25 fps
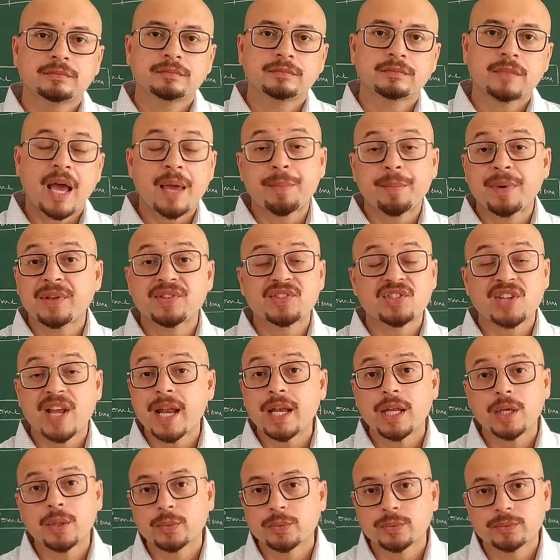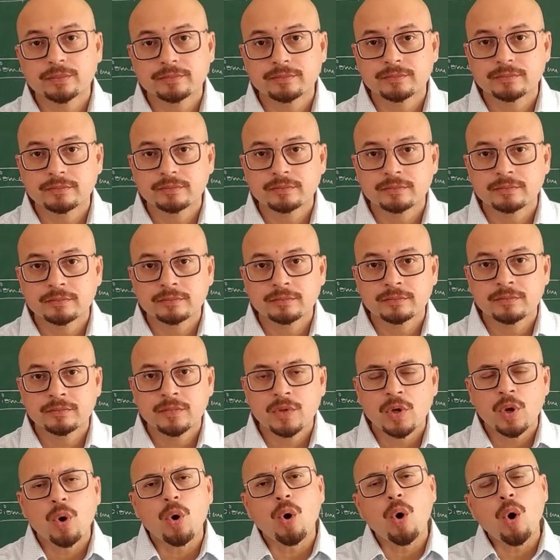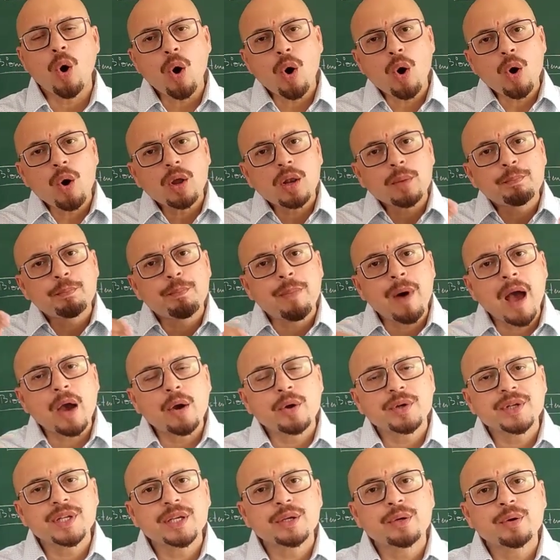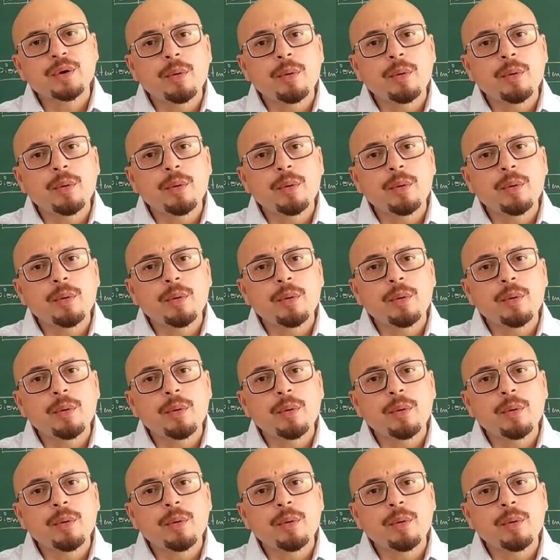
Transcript: I must tell you, all biotic